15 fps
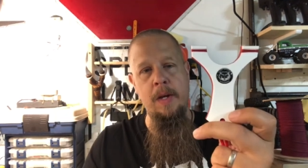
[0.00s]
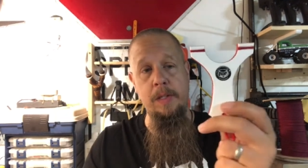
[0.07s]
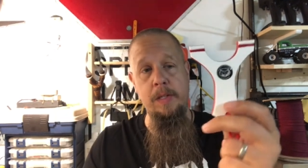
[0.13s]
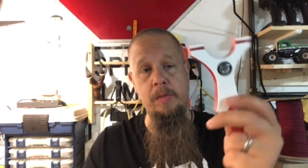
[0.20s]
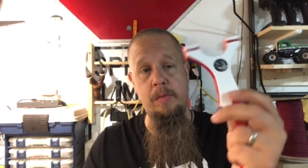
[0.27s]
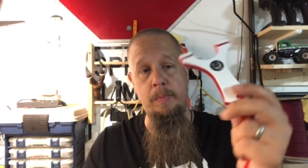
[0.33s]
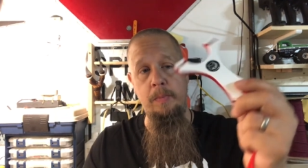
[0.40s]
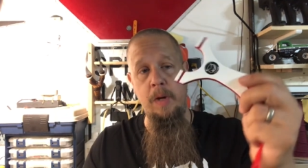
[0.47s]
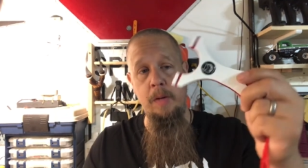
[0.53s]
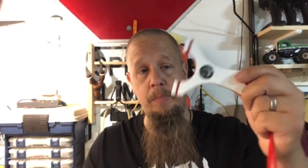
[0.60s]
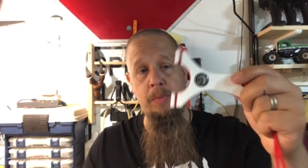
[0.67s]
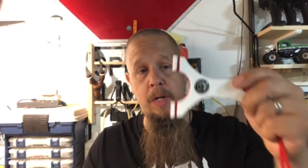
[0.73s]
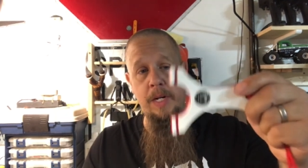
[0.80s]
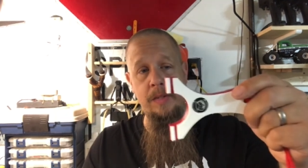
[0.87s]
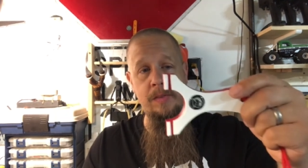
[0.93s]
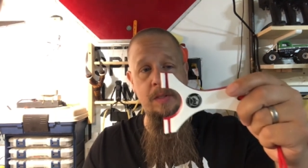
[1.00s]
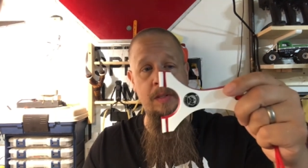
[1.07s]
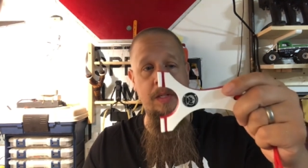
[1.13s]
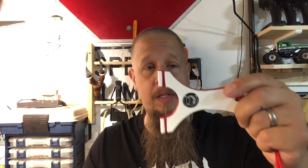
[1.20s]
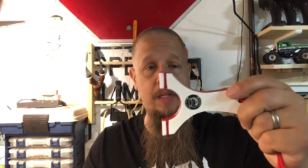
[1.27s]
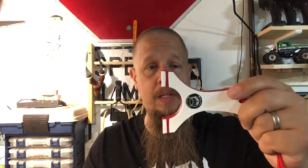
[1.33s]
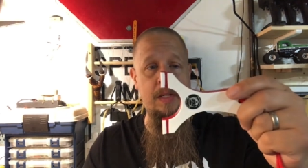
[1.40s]
These are priced
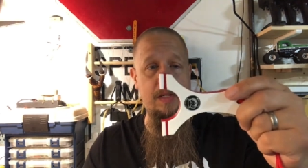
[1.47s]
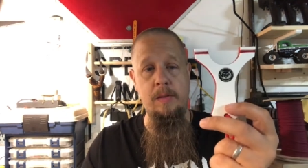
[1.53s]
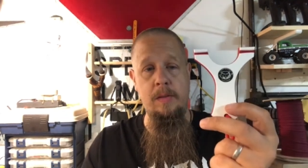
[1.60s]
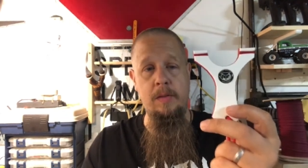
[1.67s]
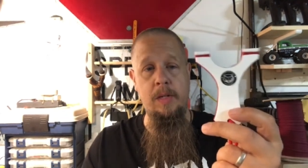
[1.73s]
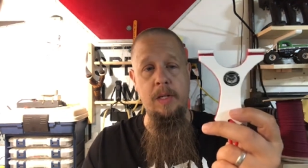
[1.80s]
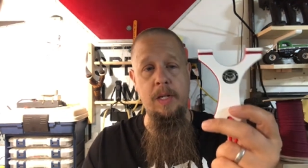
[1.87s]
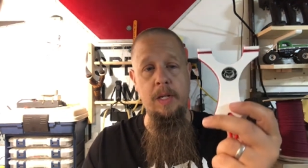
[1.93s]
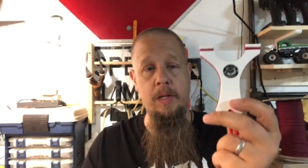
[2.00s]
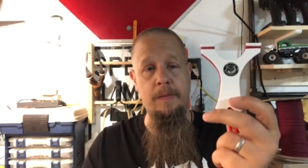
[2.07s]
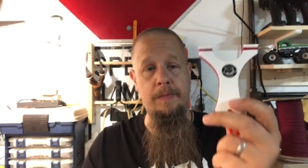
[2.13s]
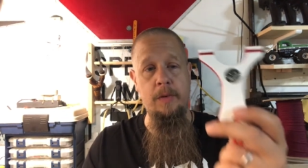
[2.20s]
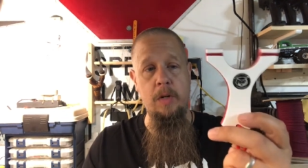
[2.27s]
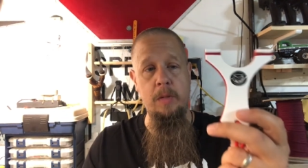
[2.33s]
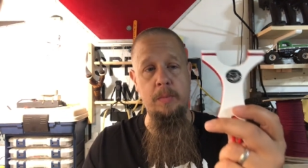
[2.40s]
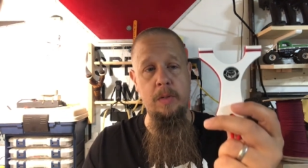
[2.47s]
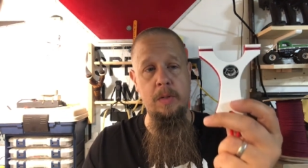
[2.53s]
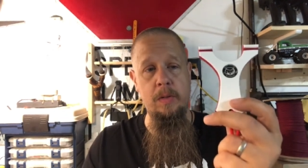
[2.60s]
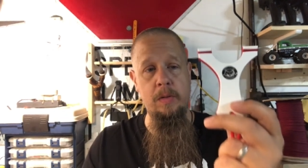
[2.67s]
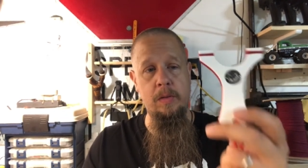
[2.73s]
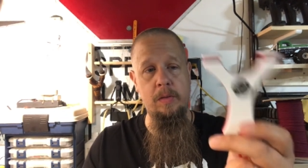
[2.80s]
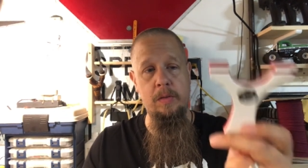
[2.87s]
good. You can get an
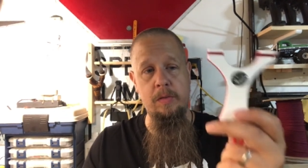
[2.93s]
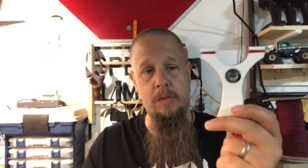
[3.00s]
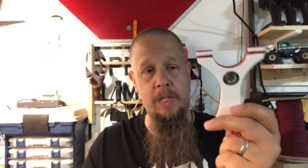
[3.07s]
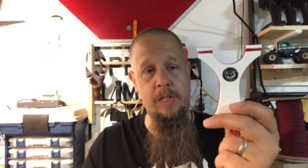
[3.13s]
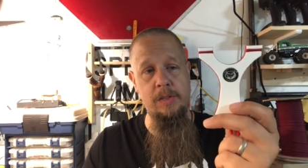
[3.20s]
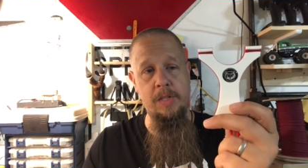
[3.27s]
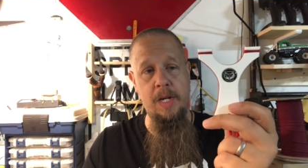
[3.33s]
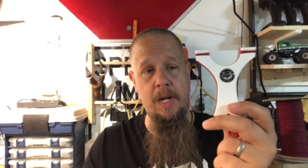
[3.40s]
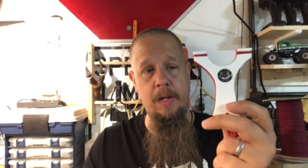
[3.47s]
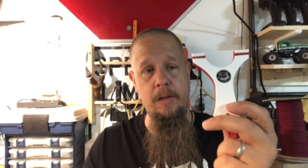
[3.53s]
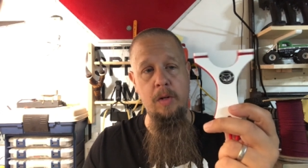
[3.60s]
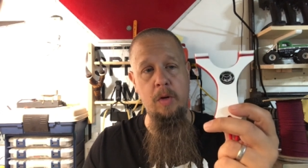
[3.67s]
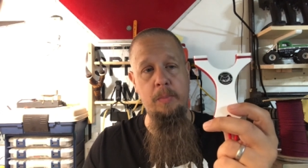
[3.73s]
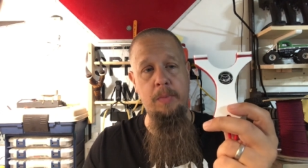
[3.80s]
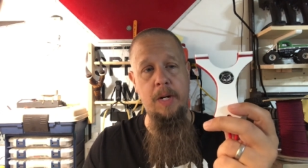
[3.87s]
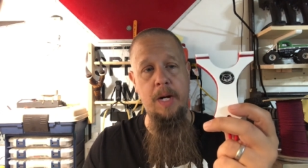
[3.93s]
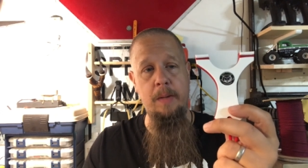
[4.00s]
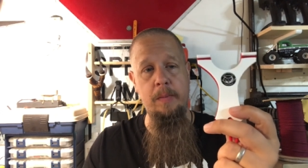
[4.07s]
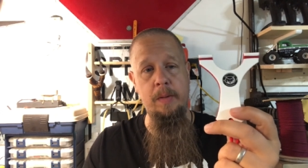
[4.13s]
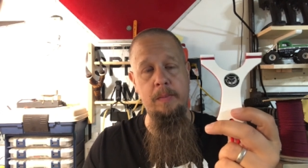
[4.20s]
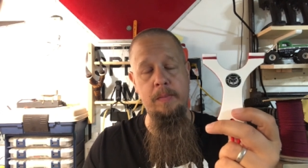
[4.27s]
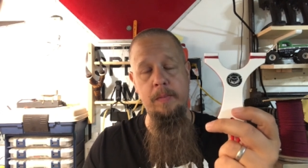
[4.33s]
affordable slingshot, no
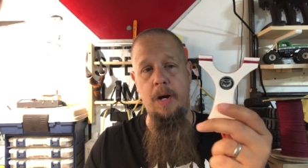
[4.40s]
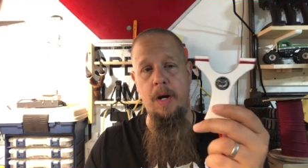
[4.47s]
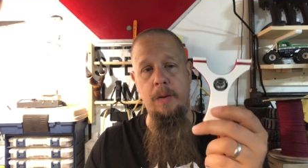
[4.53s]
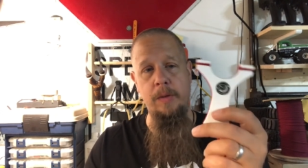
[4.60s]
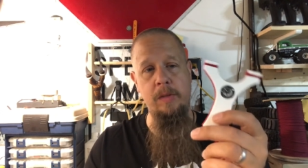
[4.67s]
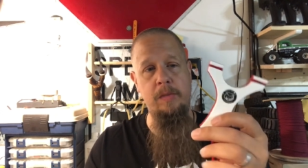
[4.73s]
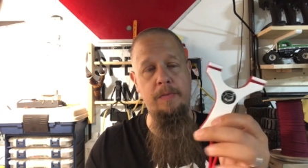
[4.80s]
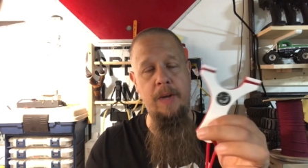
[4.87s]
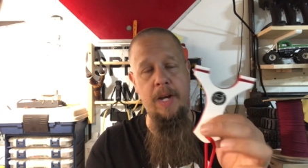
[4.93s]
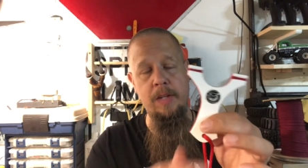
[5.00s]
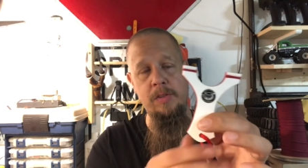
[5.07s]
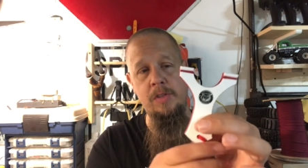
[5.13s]
problem. Always fast